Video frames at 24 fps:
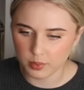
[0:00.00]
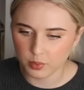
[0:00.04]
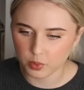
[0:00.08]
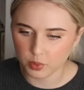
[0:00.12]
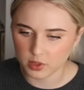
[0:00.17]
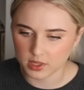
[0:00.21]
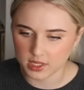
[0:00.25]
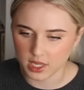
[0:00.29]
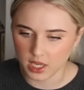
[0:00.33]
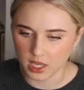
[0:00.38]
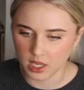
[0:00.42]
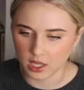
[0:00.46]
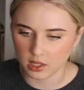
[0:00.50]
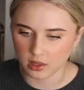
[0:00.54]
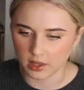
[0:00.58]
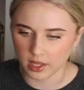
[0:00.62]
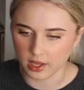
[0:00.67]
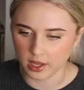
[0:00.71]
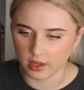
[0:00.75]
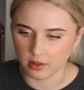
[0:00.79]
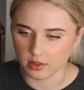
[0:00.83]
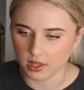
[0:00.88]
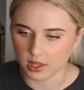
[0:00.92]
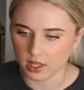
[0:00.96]
People saying
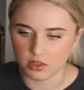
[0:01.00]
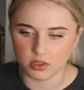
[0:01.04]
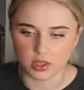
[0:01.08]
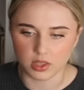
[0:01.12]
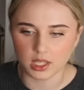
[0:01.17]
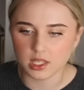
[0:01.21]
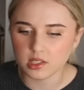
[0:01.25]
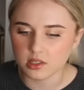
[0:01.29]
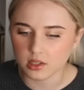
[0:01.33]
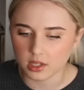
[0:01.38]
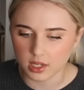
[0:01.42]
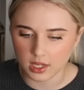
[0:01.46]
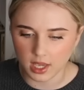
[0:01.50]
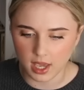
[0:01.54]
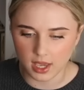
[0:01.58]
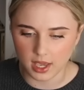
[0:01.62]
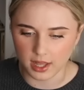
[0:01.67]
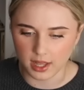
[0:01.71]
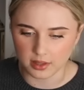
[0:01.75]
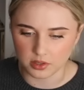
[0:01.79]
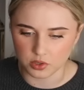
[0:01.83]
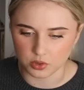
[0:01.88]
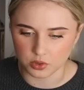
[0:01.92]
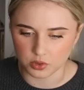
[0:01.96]
that they think he's gonna get
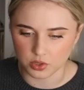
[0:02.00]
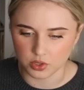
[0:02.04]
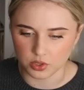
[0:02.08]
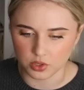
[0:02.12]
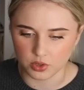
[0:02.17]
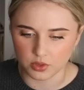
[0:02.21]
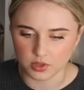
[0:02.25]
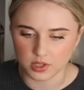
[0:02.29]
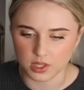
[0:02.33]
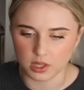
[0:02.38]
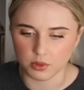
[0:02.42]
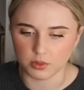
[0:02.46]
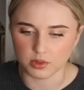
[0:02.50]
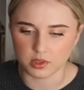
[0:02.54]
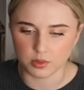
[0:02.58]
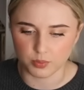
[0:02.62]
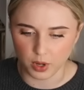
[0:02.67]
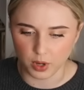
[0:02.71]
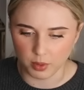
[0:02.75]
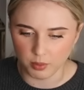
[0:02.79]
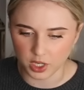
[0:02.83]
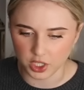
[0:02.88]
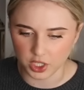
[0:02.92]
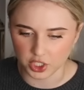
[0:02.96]
canceled soon. So there was a
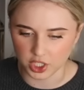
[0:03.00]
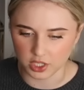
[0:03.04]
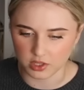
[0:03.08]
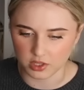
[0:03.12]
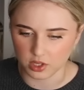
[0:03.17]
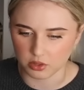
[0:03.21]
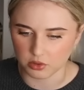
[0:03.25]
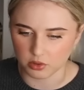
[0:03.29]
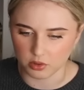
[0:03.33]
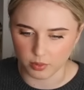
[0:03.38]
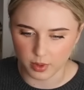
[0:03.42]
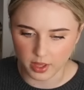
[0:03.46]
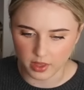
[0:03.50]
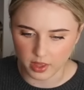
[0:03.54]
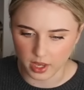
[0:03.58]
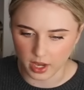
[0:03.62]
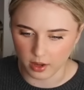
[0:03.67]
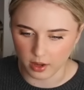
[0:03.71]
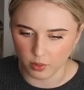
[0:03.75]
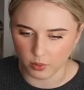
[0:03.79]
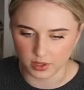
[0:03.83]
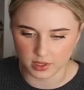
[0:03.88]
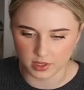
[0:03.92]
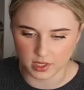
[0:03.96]
premonition. So I talk about
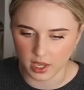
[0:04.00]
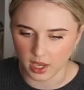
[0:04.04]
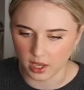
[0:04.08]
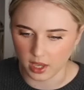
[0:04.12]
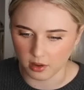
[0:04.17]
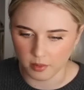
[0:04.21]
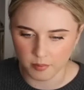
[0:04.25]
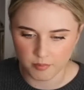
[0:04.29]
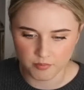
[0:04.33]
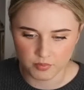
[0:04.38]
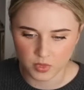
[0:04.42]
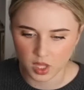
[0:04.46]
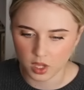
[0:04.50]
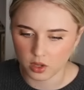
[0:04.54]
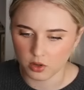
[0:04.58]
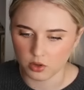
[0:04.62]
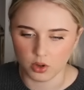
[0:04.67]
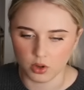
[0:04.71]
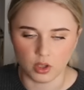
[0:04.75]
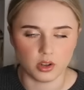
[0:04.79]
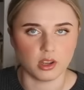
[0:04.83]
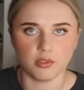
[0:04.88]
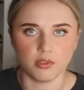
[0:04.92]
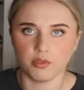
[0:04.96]
that once again.
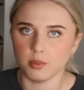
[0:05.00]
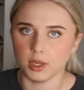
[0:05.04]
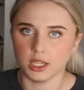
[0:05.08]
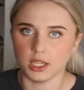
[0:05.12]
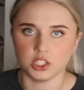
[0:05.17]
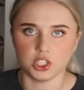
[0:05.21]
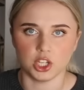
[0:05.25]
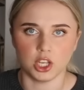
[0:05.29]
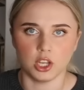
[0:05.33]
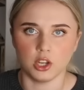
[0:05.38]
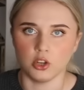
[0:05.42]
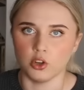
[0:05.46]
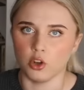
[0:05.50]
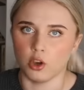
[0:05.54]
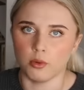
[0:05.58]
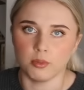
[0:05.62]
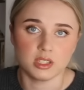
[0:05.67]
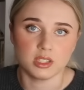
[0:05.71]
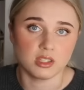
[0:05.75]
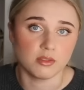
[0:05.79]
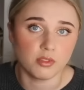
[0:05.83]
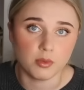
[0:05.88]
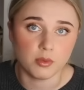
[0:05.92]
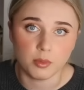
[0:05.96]
Not defamation, not
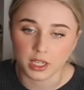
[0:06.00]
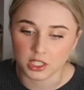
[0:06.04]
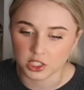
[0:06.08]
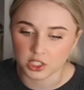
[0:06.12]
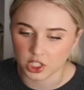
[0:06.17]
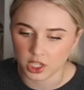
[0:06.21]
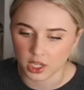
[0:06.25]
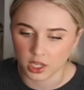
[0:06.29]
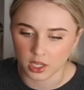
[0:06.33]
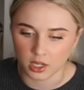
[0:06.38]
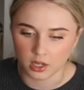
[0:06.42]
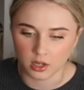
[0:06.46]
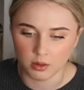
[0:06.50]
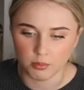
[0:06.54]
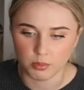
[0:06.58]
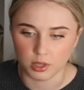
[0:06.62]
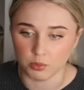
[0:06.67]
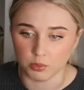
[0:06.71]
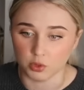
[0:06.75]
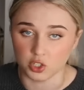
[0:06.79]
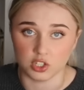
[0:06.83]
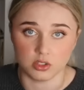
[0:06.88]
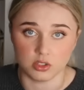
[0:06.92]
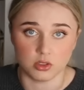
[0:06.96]
misinformation.
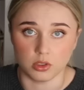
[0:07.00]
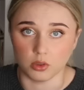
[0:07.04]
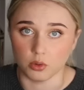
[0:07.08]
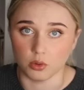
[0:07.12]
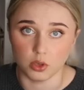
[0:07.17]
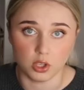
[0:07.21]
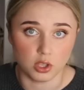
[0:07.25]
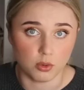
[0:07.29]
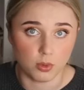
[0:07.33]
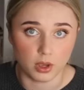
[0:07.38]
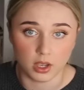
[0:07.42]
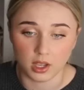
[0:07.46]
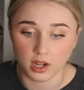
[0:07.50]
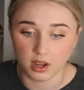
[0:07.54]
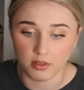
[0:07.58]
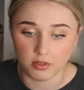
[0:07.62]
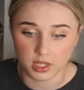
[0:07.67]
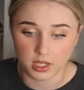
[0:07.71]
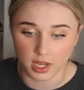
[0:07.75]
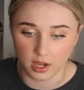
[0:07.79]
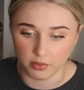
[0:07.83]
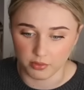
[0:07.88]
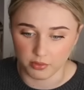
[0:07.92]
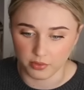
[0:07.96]
People just thought you were gonna have
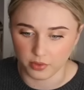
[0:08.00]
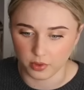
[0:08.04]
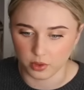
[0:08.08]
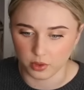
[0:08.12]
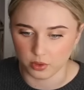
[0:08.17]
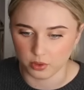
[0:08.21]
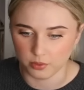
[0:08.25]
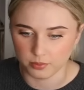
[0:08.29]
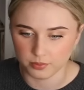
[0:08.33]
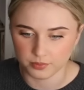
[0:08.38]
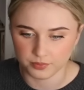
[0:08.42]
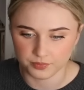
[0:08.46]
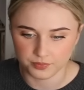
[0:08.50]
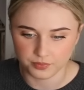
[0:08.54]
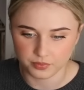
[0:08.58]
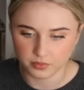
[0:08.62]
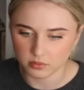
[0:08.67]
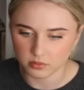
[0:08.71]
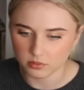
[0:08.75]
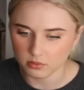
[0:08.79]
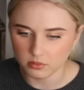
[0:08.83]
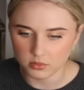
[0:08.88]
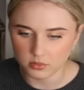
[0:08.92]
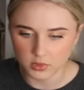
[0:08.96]
a downfall
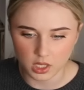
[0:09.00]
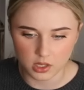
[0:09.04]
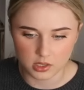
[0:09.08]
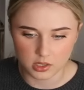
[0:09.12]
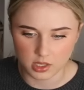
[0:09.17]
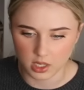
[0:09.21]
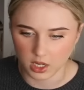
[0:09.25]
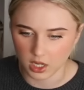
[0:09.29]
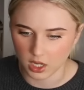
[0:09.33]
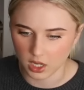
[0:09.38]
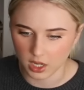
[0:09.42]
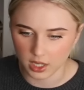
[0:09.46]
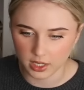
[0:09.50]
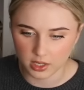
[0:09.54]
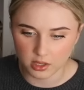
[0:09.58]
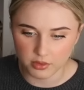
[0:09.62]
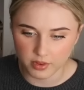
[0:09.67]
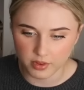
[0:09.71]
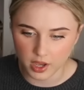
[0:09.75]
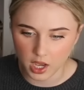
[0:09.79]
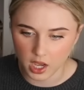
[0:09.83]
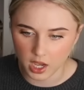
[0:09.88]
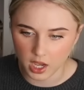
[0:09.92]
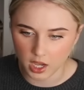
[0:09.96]
because they didn't like
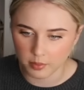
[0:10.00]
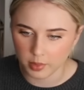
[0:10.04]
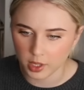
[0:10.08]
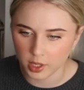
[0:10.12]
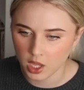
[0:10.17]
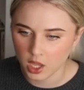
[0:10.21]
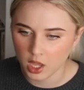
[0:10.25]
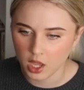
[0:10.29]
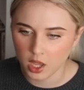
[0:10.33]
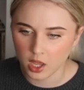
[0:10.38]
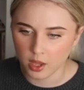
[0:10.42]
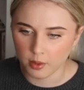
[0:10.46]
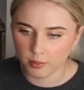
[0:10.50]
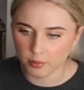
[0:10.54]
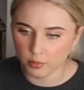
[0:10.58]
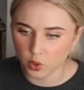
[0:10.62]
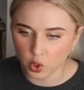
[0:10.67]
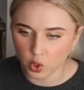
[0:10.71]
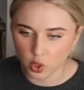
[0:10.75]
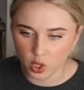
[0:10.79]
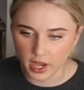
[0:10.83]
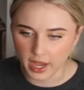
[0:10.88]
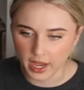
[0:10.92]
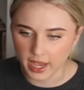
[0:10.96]
your vibe.
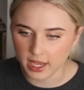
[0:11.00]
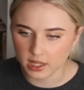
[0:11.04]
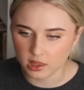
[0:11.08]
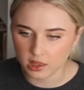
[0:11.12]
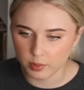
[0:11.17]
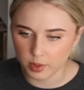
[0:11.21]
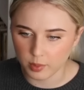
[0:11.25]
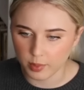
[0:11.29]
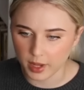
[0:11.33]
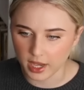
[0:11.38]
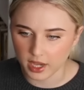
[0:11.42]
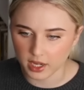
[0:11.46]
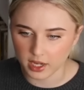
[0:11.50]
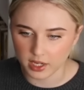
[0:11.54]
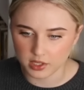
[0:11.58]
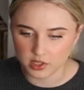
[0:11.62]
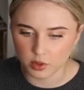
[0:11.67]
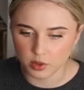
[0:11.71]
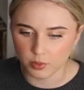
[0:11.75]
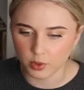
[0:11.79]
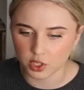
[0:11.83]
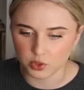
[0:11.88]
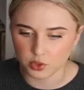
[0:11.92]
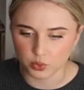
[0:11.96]
More, I hate the Be Better guy
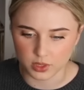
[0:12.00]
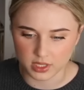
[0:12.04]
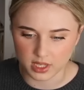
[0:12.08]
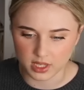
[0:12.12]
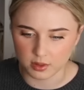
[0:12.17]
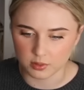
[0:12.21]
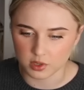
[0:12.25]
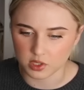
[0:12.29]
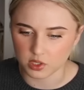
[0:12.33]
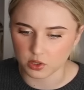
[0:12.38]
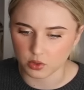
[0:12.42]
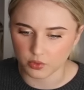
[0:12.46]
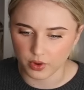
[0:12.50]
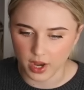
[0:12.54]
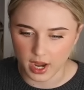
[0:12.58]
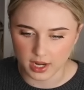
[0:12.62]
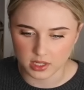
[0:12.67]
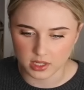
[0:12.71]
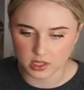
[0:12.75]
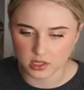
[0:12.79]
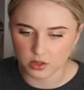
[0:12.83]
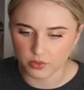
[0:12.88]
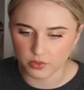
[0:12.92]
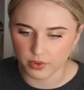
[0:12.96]
so much. Once again, I'm still
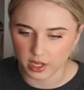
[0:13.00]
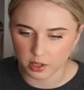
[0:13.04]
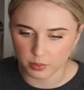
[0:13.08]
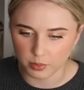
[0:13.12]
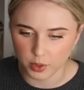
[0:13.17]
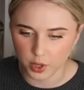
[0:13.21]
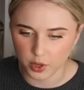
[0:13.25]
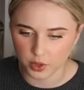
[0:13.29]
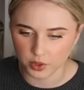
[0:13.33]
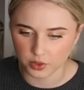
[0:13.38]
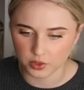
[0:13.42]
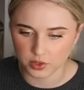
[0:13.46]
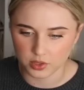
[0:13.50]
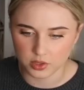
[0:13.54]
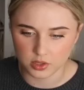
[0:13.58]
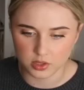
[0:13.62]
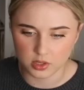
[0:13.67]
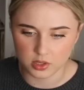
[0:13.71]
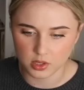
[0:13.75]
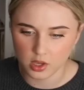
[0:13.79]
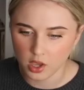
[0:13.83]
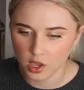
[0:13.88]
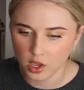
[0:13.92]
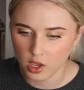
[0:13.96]
reacting to Reddit
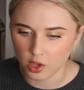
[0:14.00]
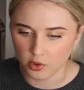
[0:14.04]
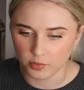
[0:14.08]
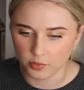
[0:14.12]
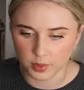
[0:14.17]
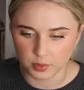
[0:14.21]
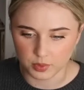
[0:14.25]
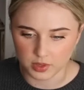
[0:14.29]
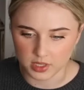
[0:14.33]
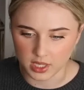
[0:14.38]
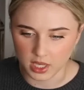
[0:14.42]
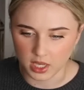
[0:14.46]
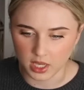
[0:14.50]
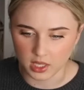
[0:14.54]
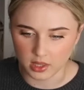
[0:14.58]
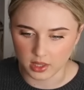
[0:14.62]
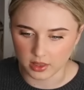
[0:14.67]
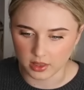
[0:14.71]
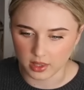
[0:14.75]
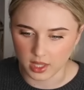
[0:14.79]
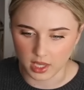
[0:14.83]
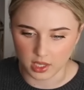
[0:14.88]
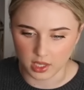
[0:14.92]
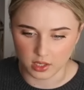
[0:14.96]
posts of people saying
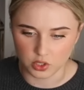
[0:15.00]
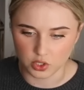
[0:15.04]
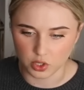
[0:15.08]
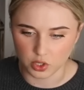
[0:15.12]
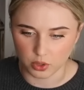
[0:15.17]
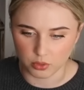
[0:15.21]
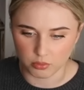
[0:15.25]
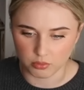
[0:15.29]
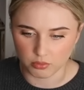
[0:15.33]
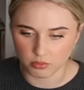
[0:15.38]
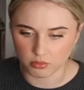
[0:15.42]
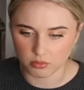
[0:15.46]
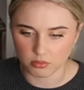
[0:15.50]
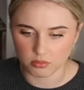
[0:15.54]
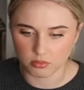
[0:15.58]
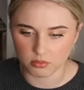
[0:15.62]
that they don't